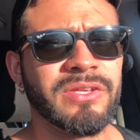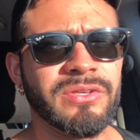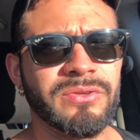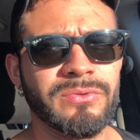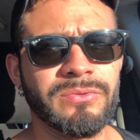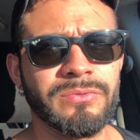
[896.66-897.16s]

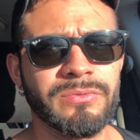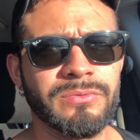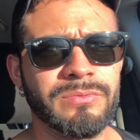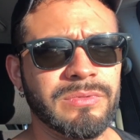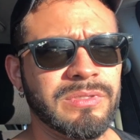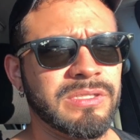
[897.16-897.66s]

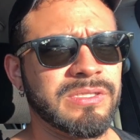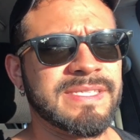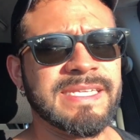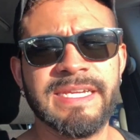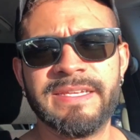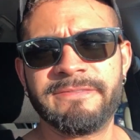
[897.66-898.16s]
You
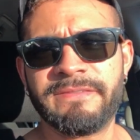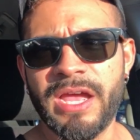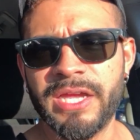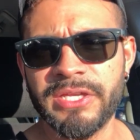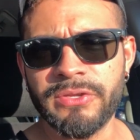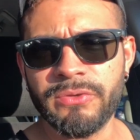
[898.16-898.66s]
see the
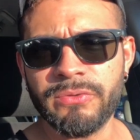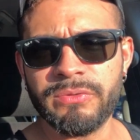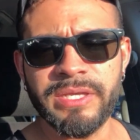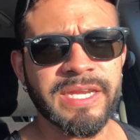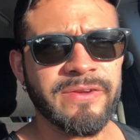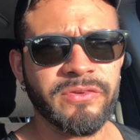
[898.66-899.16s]

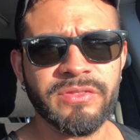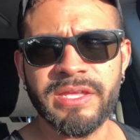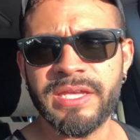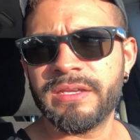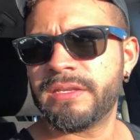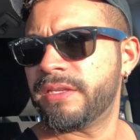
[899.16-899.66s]
value in
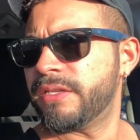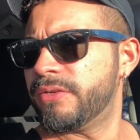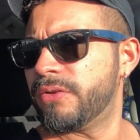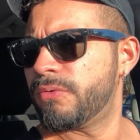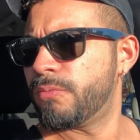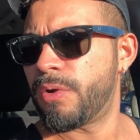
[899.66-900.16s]
everything. You
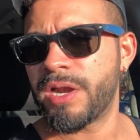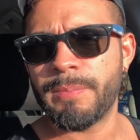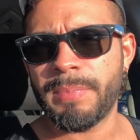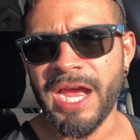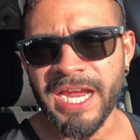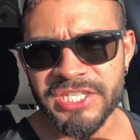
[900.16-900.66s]
don't want
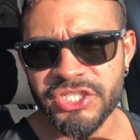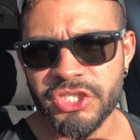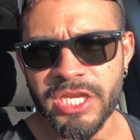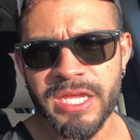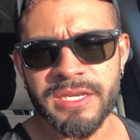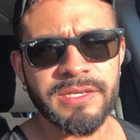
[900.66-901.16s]
to buy
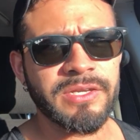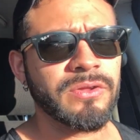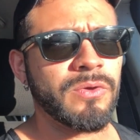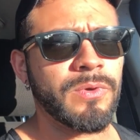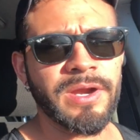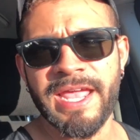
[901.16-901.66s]
shit. You
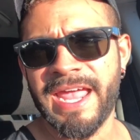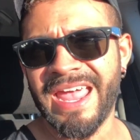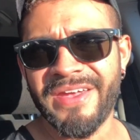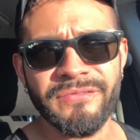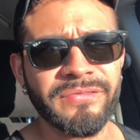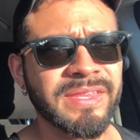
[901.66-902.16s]
don't want to have